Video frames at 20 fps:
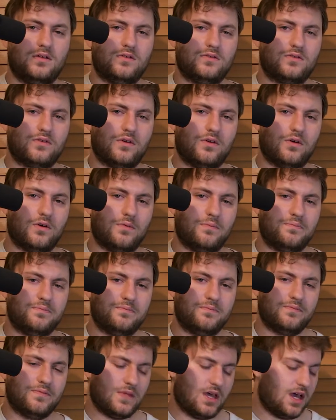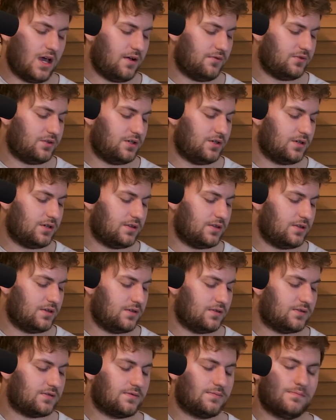So after you get
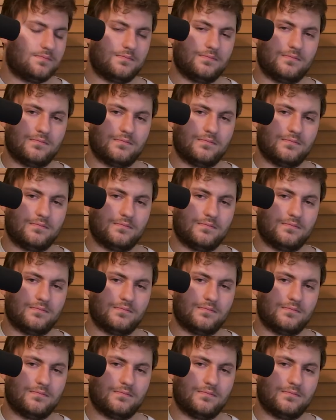this,